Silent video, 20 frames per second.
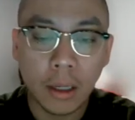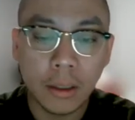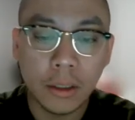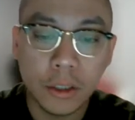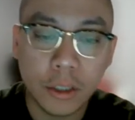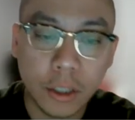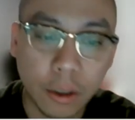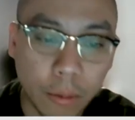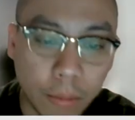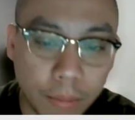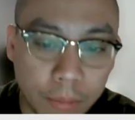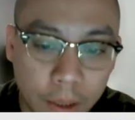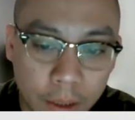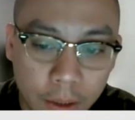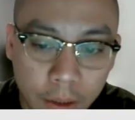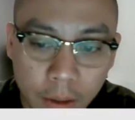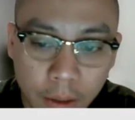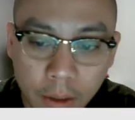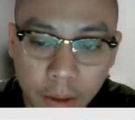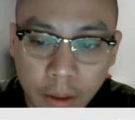So
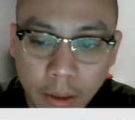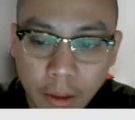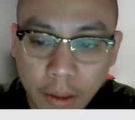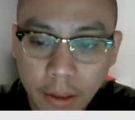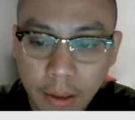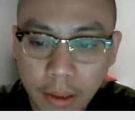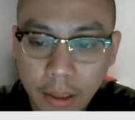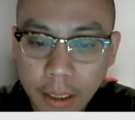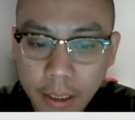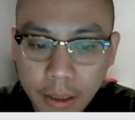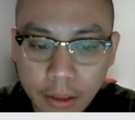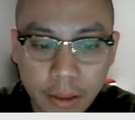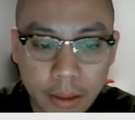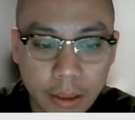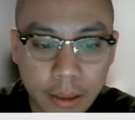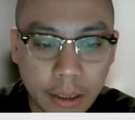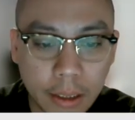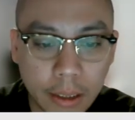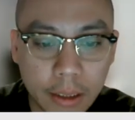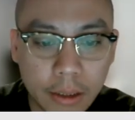
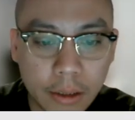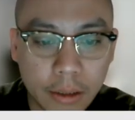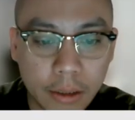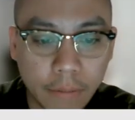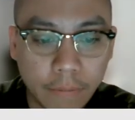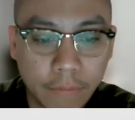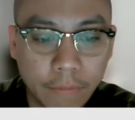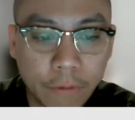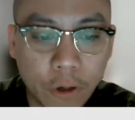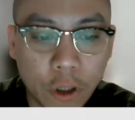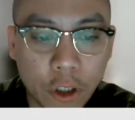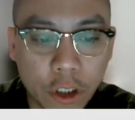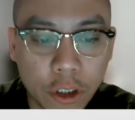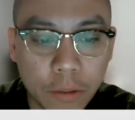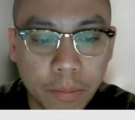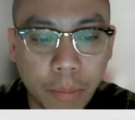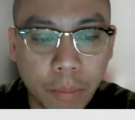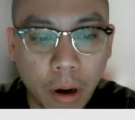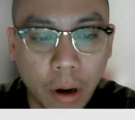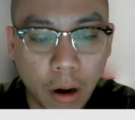this is the
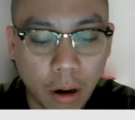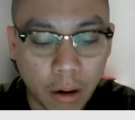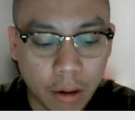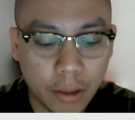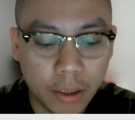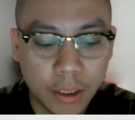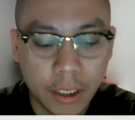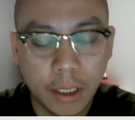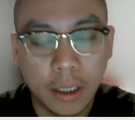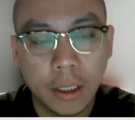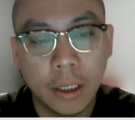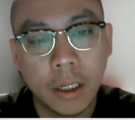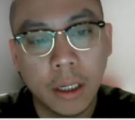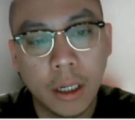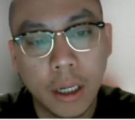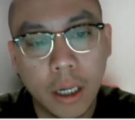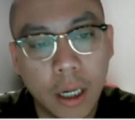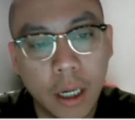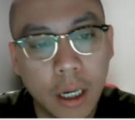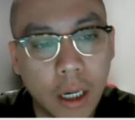first part
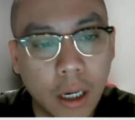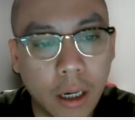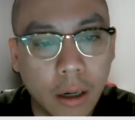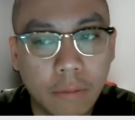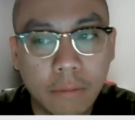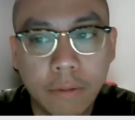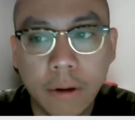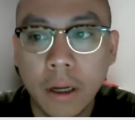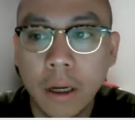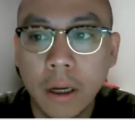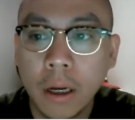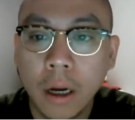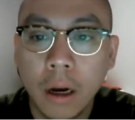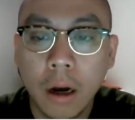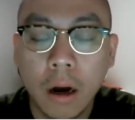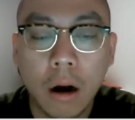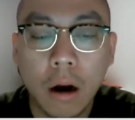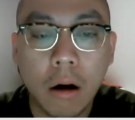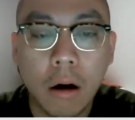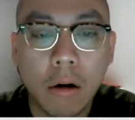of
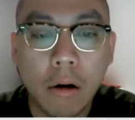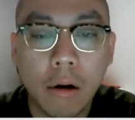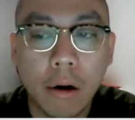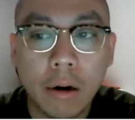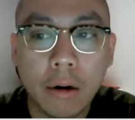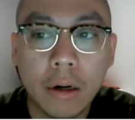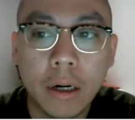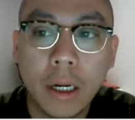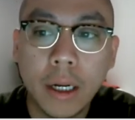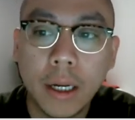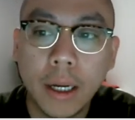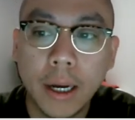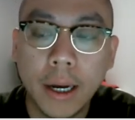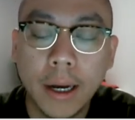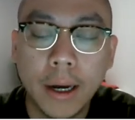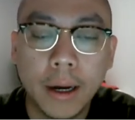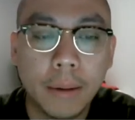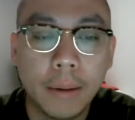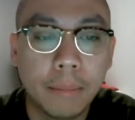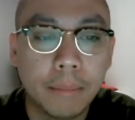our
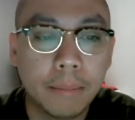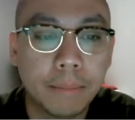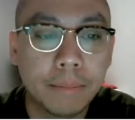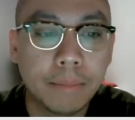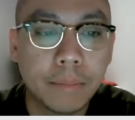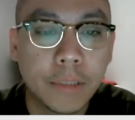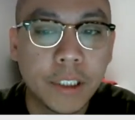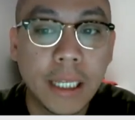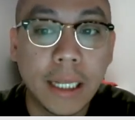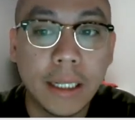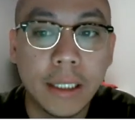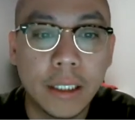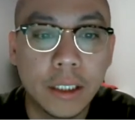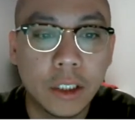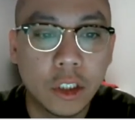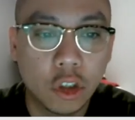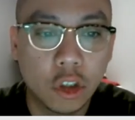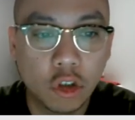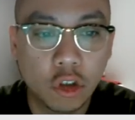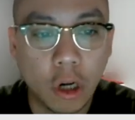
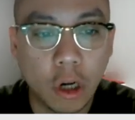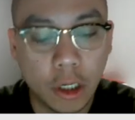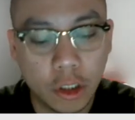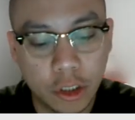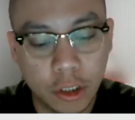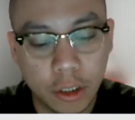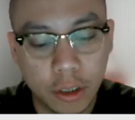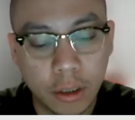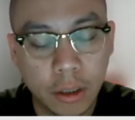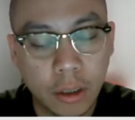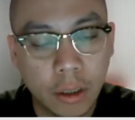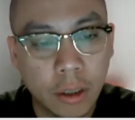sentence structure.